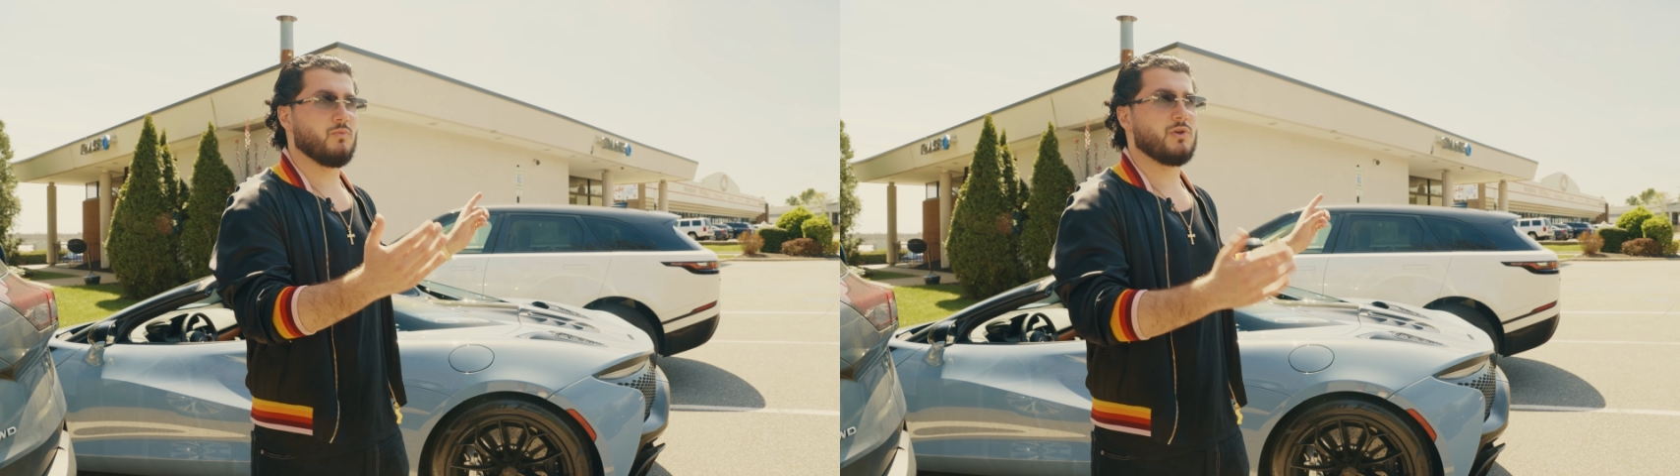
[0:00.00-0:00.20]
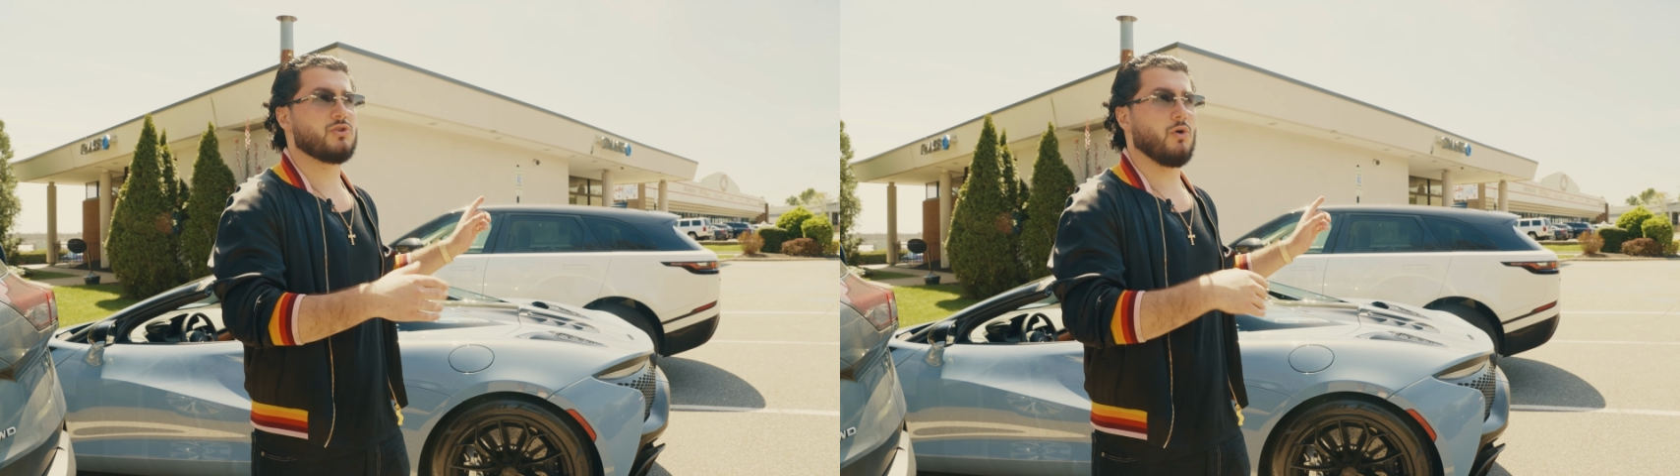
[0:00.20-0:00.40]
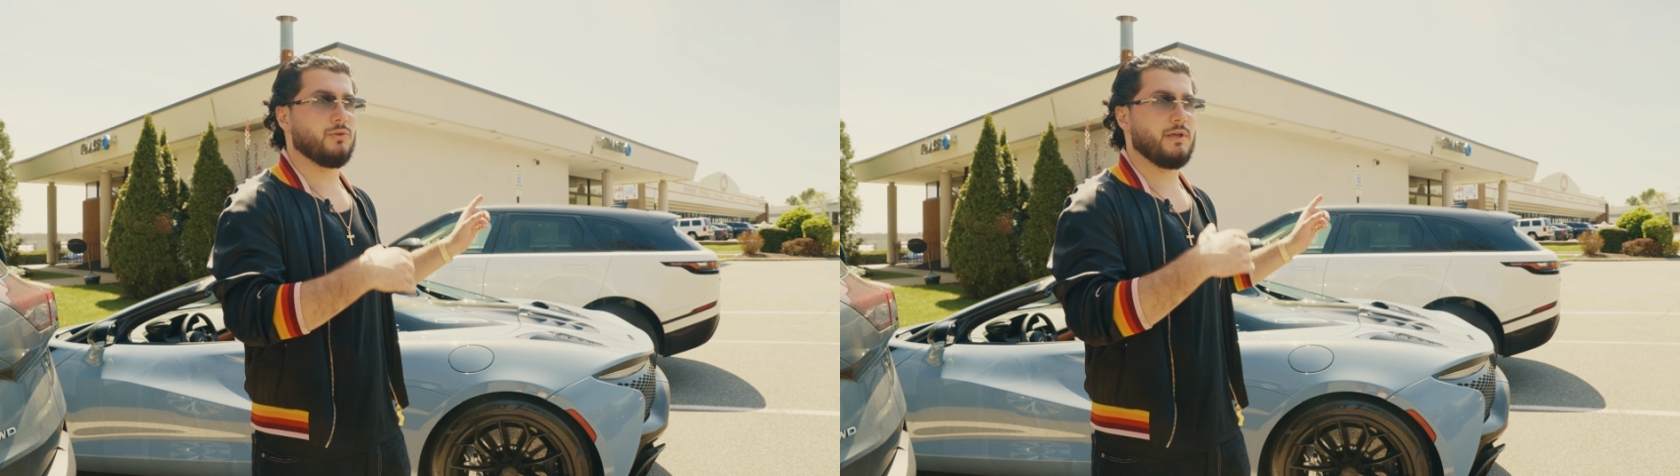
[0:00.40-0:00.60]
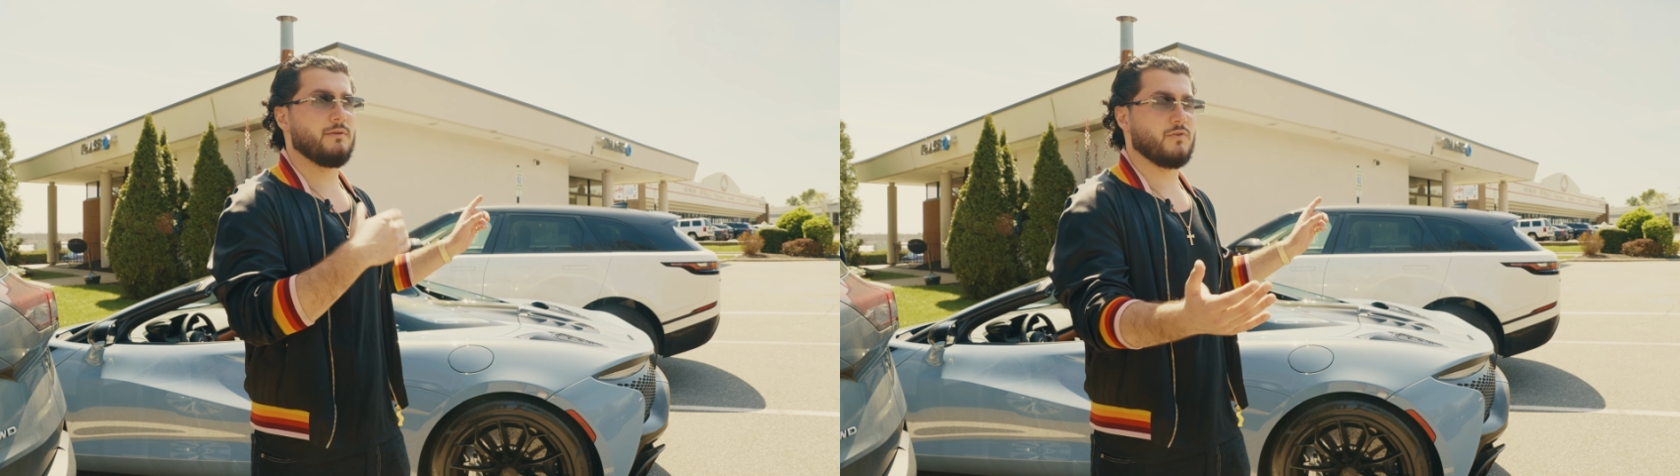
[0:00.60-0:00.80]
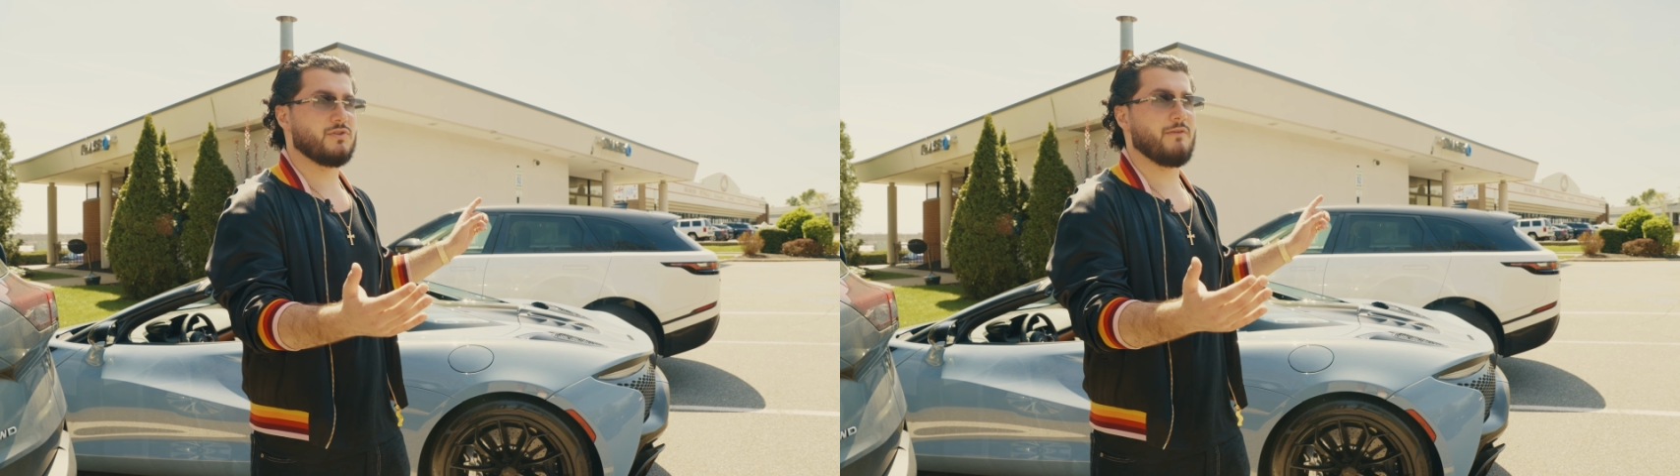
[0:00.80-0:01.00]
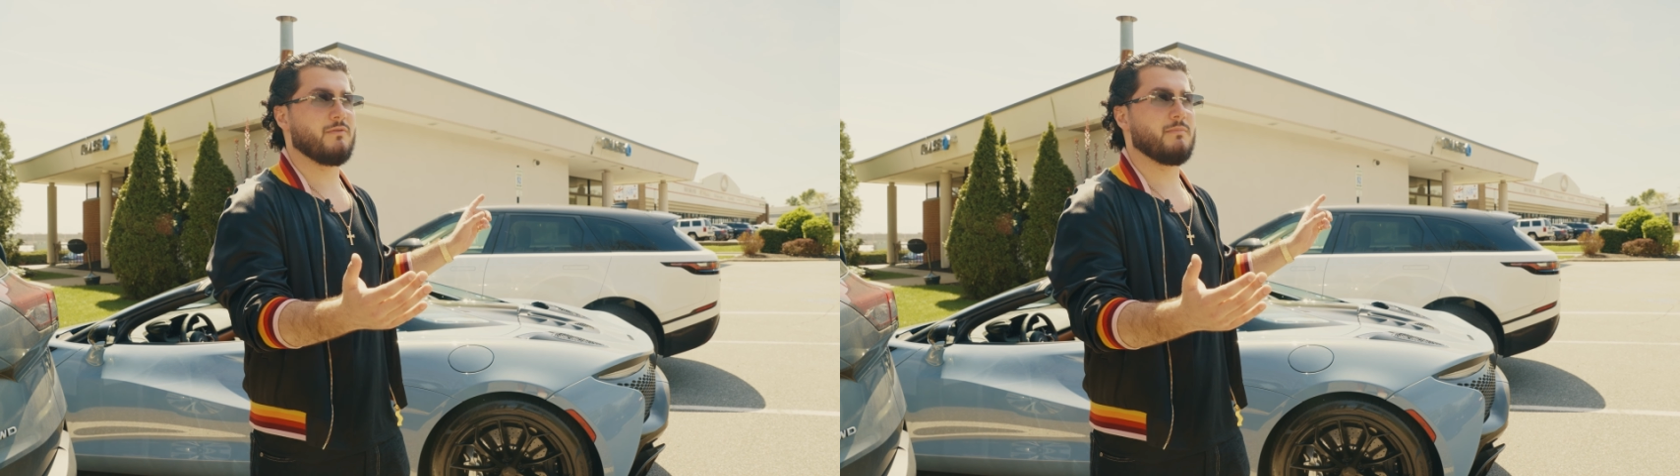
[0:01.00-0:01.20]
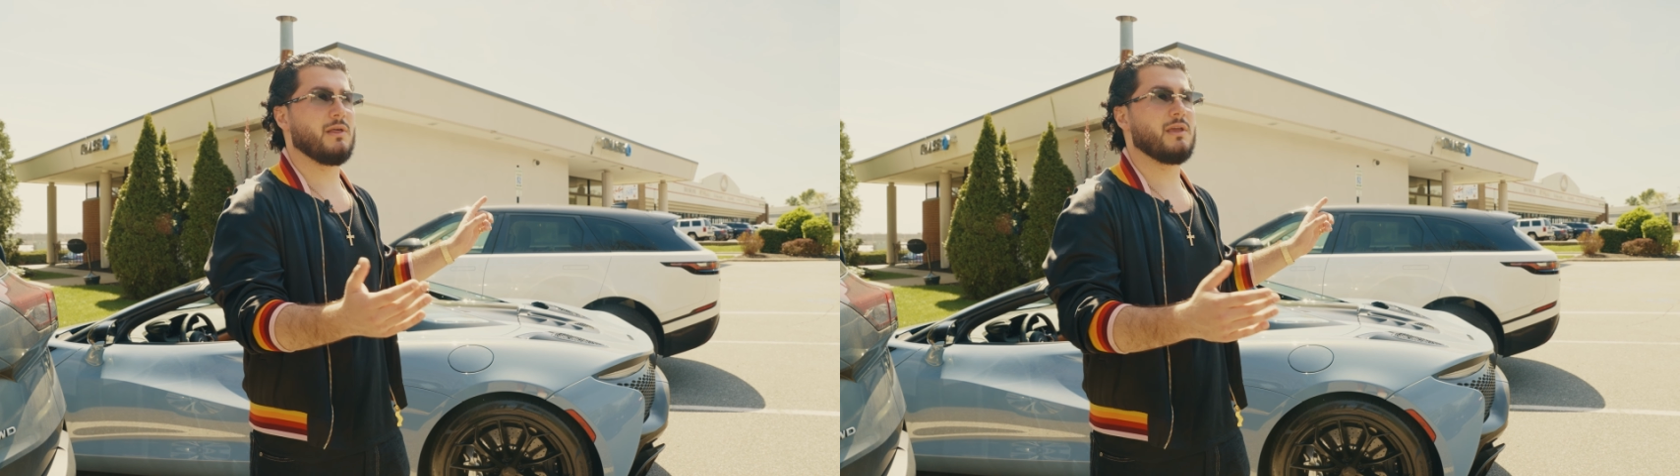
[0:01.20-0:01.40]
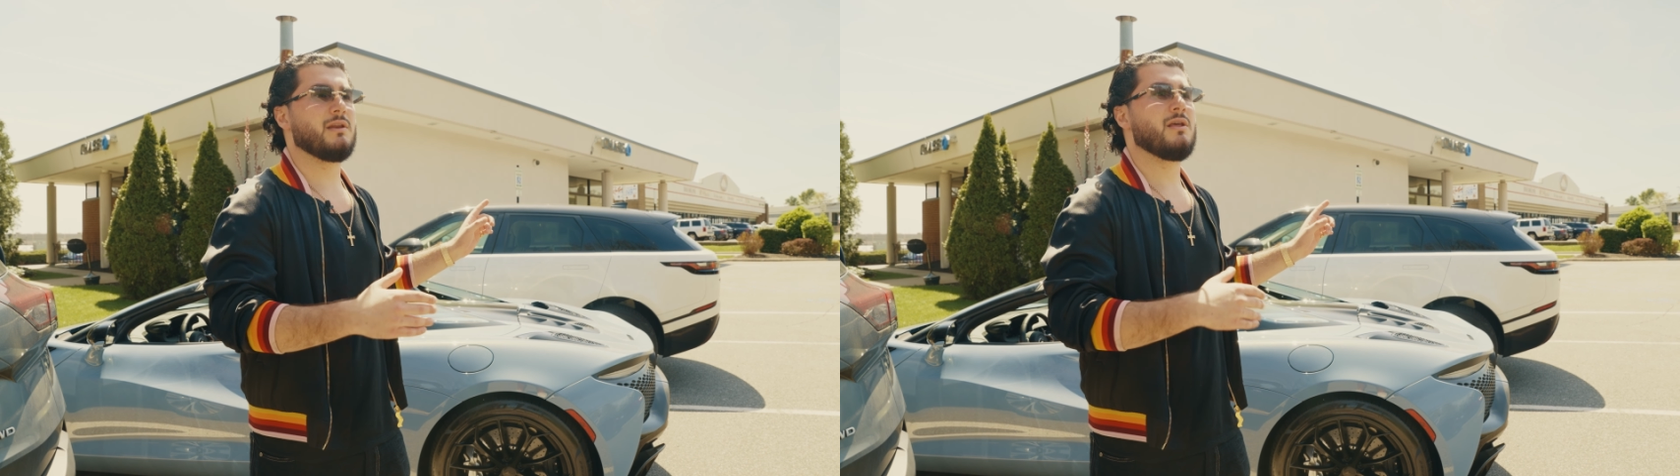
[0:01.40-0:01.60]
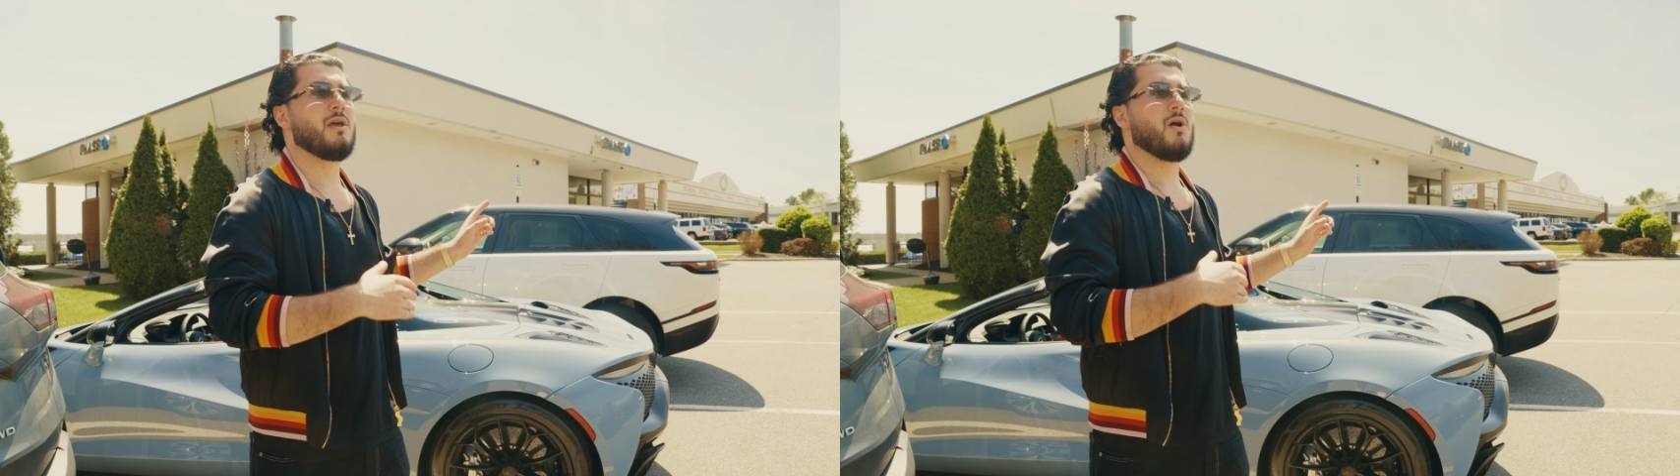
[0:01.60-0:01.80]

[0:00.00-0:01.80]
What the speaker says: We sold it for 7 million.